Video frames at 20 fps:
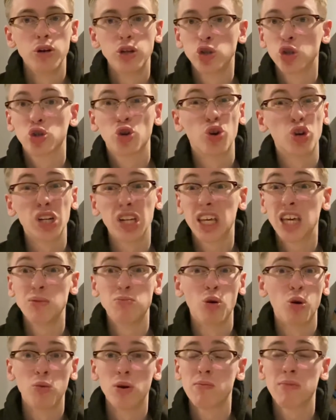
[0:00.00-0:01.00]
couldn't keep
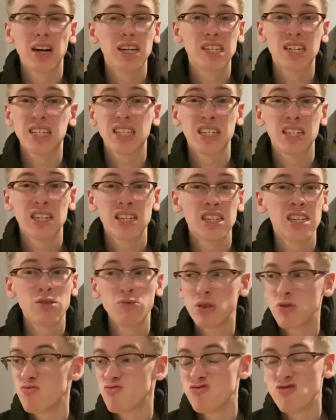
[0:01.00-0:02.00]
up with Manchester City. We
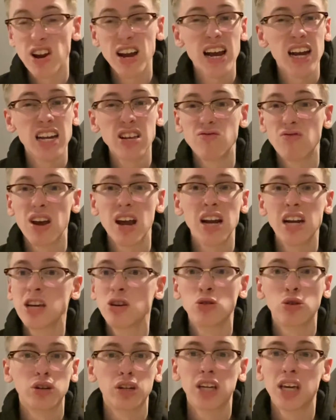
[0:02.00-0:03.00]
really, really
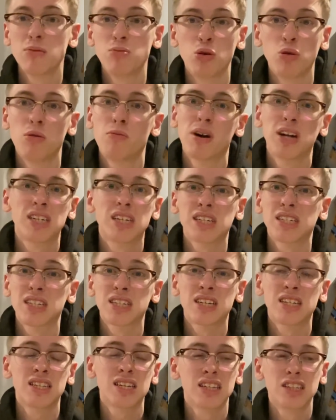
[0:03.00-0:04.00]
couldn't keep up with Manchester
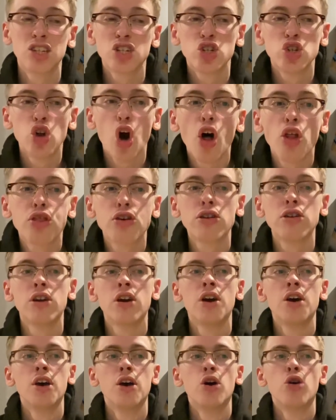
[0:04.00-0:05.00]
City. And there's nothing
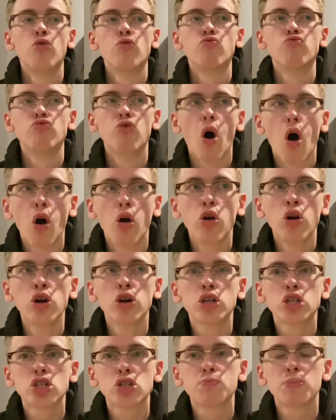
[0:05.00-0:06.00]

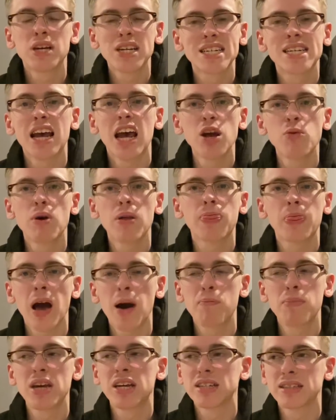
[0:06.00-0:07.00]
wrongs per se with that,
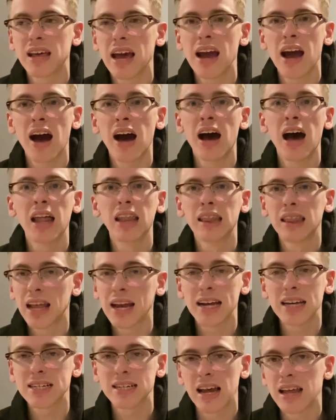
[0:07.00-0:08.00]
because they are, like
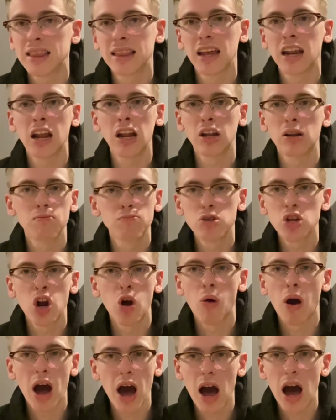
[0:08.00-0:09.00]
I said, they're, you
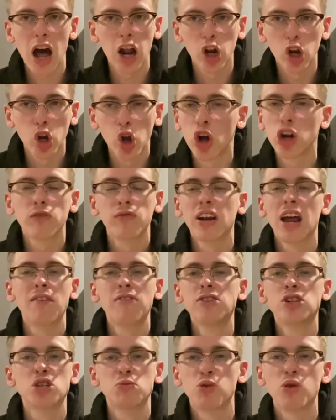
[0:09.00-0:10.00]
know, a lot of
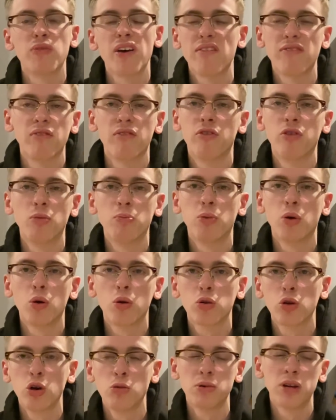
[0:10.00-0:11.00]
levels above Everton Football
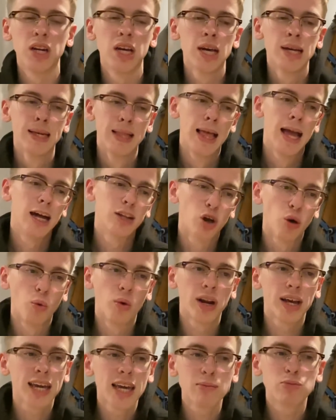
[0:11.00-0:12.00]
Club. And I don't want
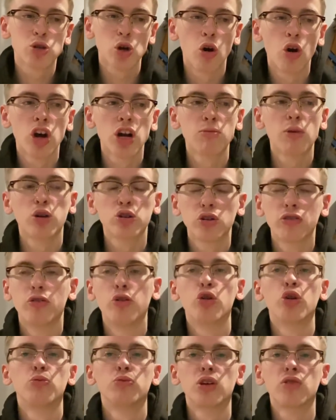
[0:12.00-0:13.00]
to keep talking about the
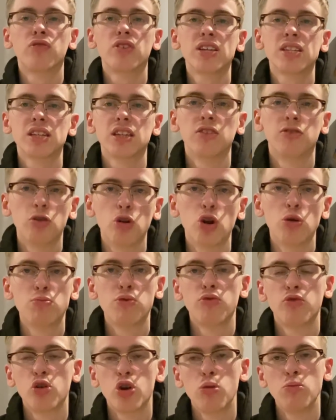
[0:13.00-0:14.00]
Fulham defeat and the Fulham
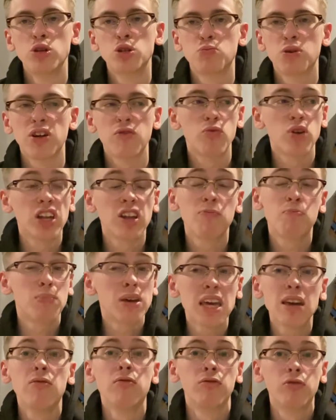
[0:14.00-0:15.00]
performance, but if we'd have
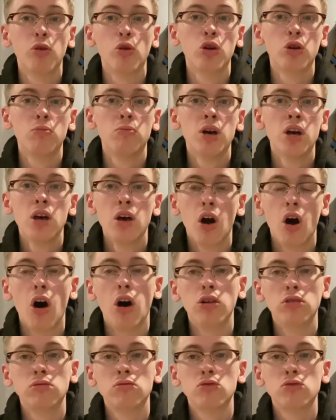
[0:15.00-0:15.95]
beaten Fulham on